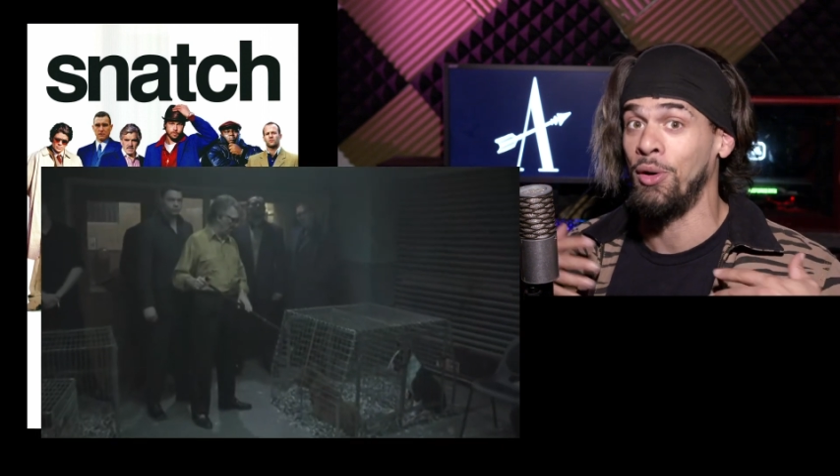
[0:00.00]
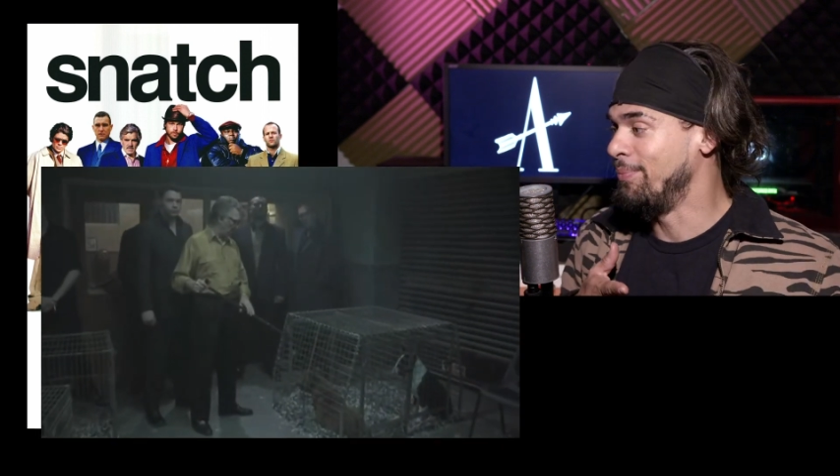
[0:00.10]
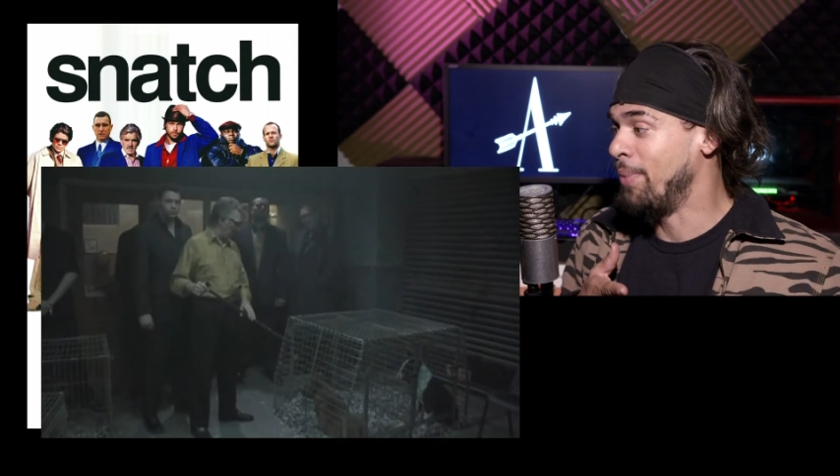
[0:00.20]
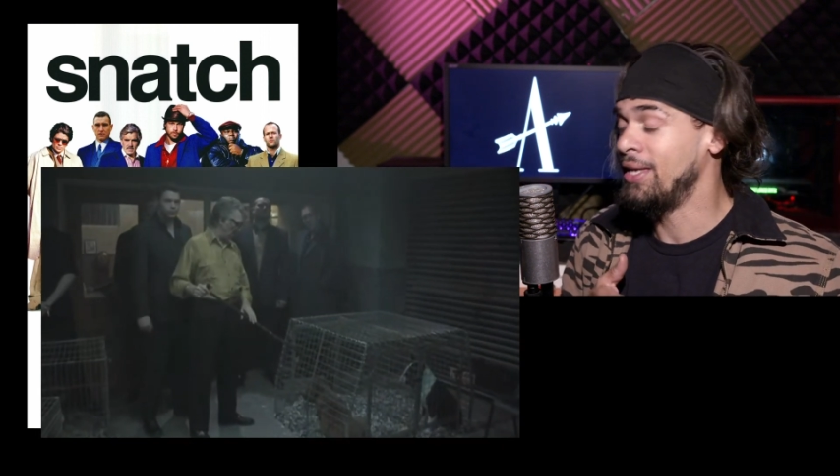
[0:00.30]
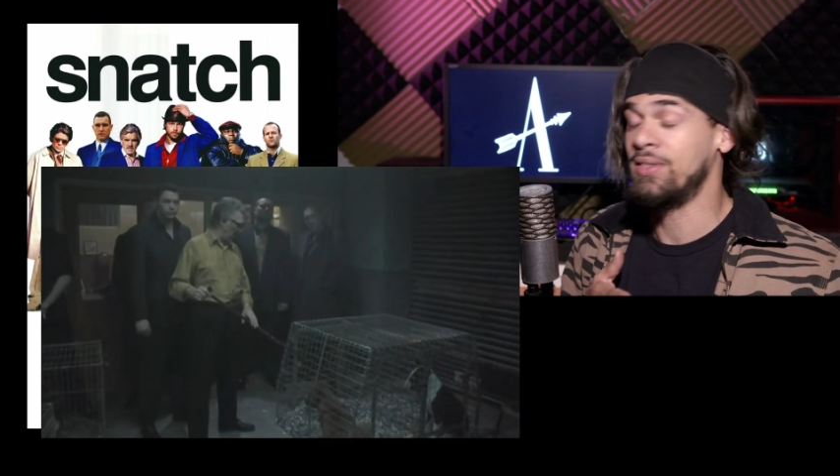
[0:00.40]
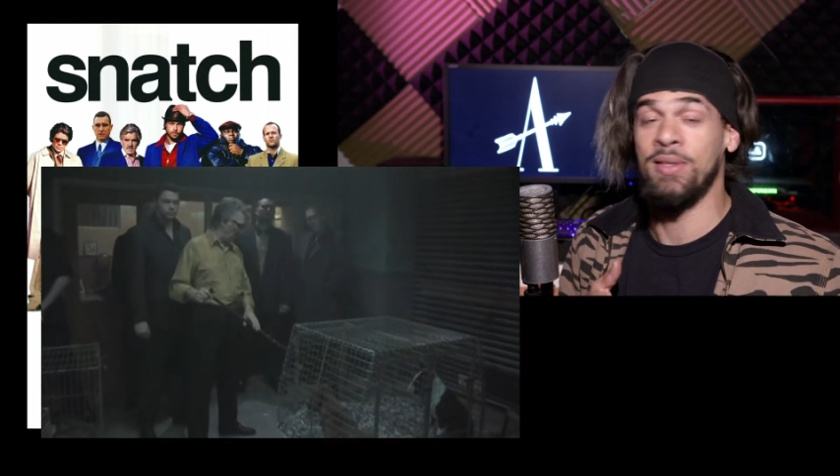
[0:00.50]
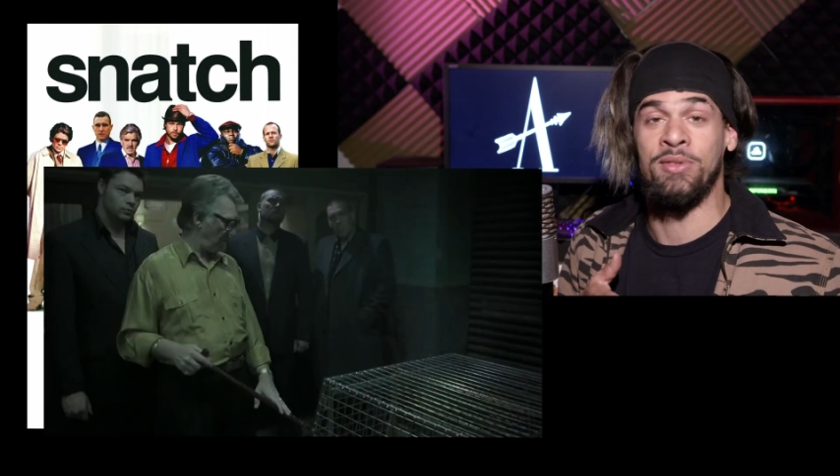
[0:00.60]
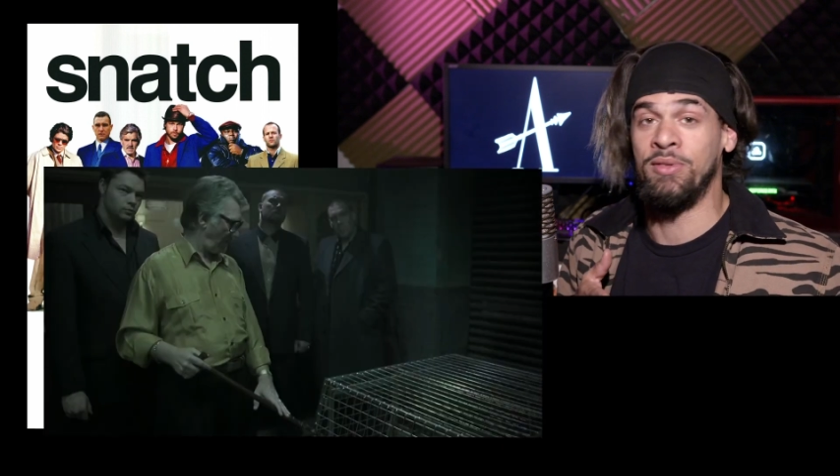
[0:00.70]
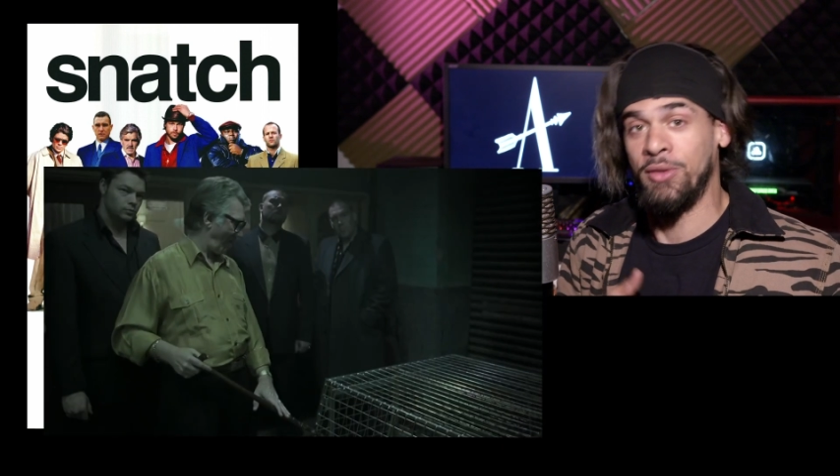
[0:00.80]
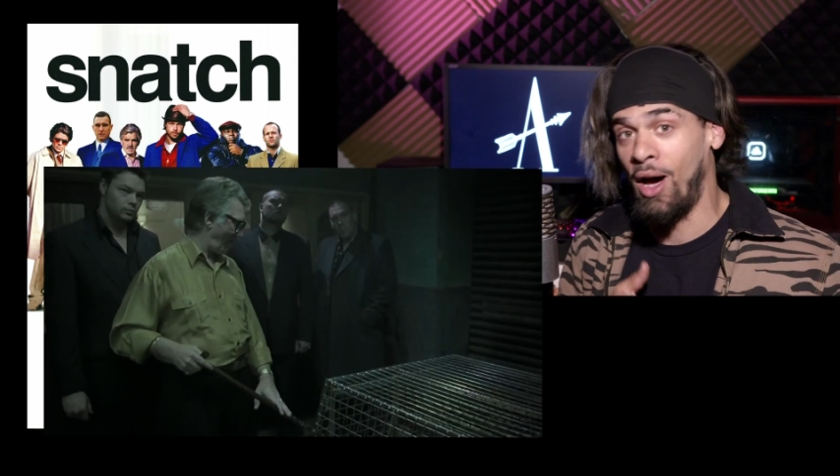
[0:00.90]
He makes the
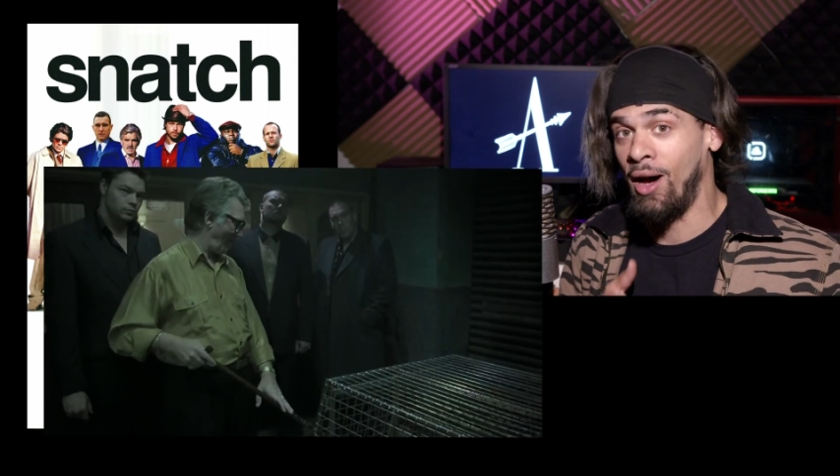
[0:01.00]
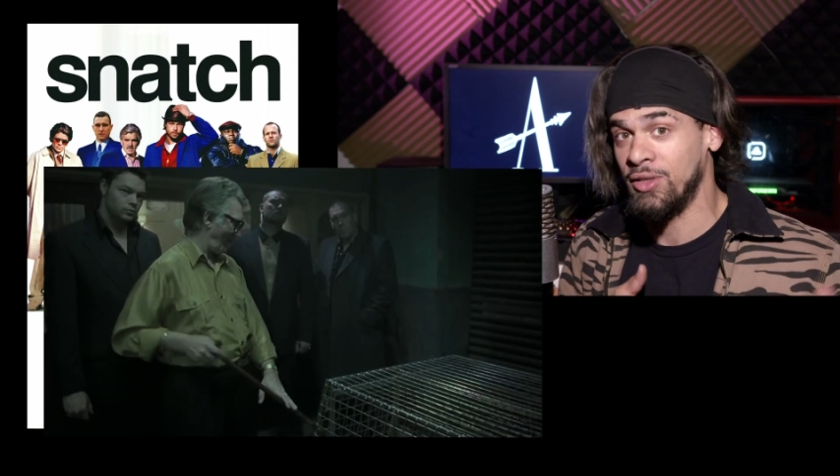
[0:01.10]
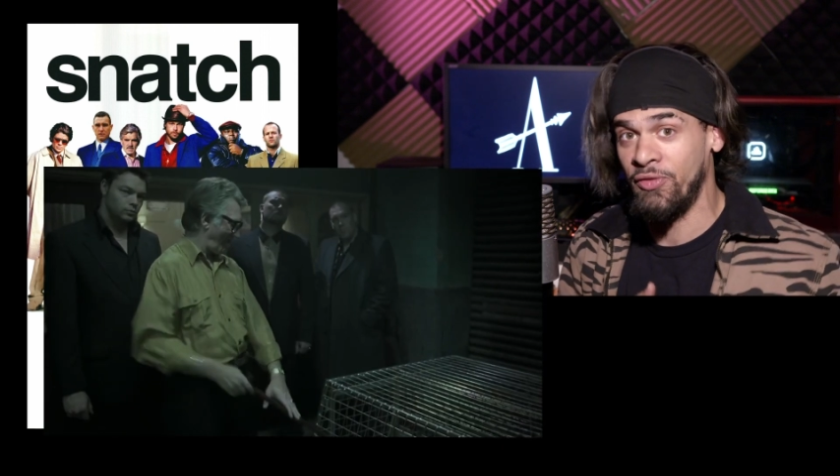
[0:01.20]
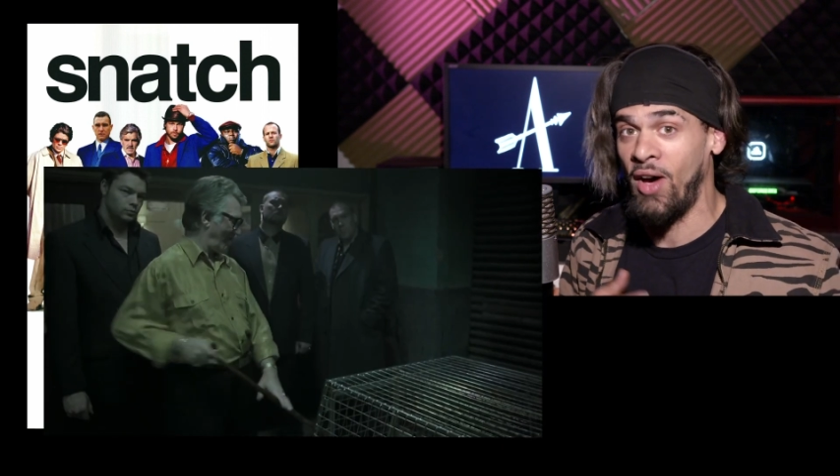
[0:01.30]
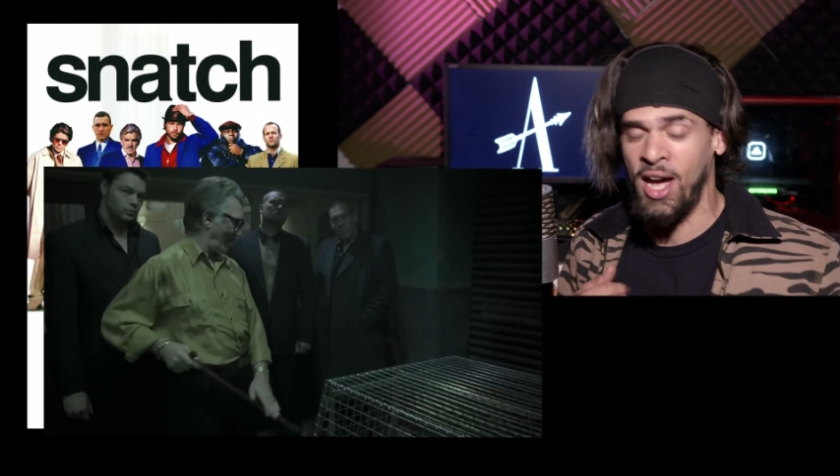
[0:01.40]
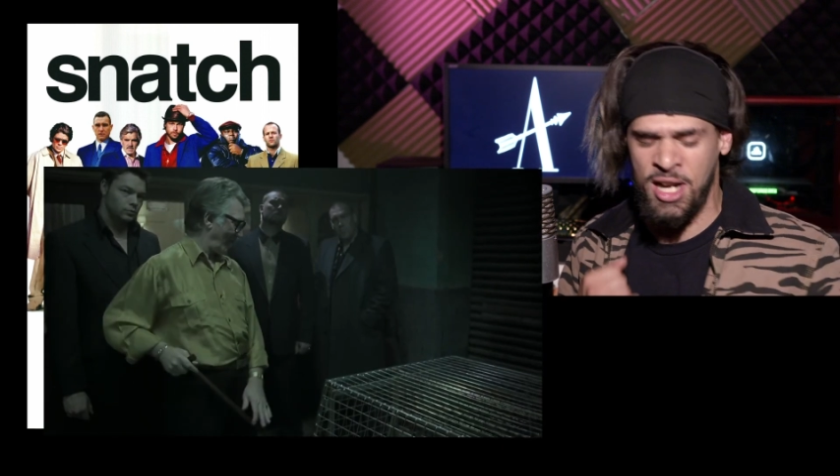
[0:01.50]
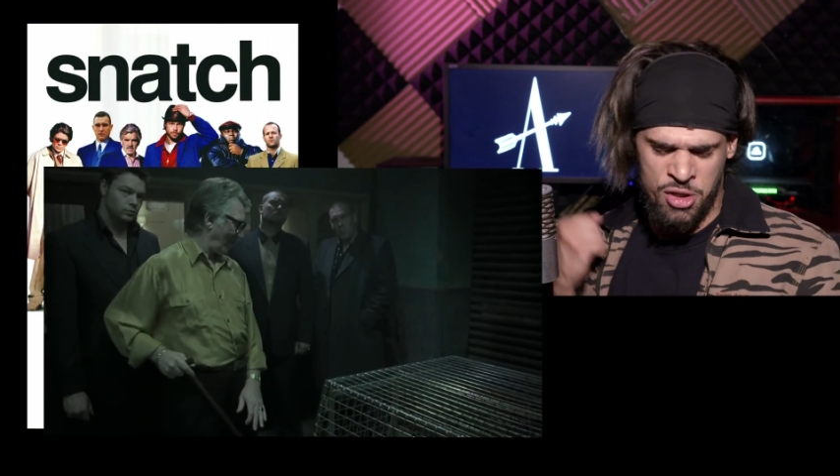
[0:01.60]
dogs fight.